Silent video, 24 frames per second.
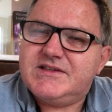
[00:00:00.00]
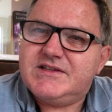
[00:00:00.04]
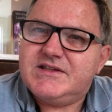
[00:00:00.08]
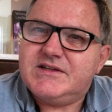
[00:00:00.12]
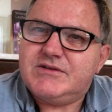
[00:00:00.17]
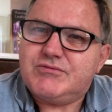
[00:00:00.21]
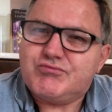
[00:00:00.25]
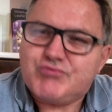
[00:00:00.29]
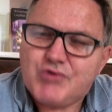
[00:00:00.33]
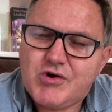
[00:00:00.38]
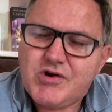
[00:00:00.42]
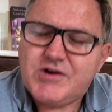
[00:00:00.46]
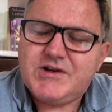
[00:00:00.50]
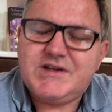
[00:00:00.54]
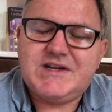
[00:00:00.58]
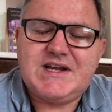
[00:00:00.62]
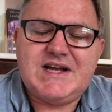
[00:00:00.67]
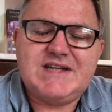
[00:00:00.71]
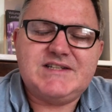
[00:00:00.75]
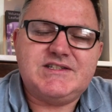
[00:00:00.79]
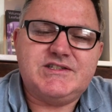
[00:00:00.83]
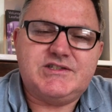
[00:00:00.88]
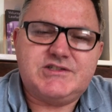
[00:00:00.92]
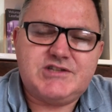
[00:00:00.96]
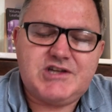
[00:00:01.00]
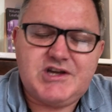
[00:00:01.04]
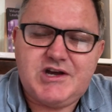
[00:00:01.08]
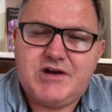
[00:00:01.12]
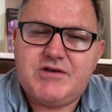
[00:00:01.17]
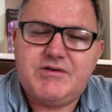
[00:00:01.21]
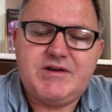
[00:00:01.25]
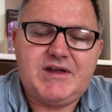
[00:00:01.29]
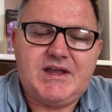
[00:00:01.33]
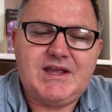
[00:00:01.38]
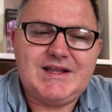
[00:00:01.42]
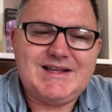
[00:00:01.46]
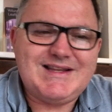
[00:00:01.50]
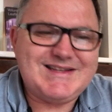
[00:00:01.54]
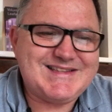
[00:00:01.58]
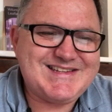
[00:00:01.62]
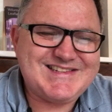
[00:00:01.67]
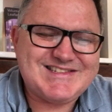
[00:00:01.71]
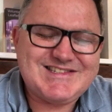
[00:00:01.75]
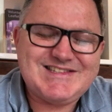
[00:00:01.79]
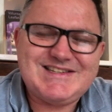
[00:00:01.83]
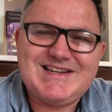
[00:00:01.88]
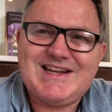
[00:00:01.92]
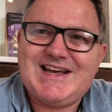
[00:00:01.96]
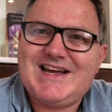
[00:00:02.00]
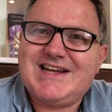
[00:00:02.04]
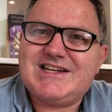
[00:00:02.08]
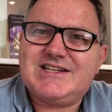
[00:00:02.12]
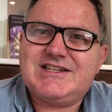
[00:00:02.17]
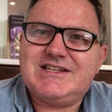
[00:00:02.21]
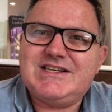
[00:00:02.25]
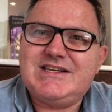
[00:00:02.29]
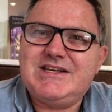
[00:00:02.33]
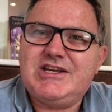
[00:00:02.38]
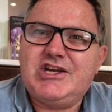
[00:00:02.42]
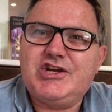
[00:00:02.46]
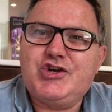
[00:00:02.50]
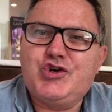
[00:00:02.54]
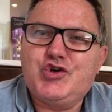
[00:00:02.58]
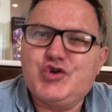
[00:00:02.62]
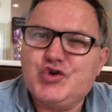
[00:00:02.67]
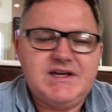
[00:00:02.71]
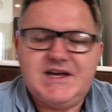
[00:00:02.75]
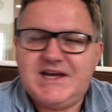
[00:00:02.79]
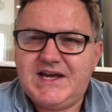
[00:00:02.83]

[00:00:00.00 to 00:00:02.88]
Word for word: the rocket as it's going doesn't actually good.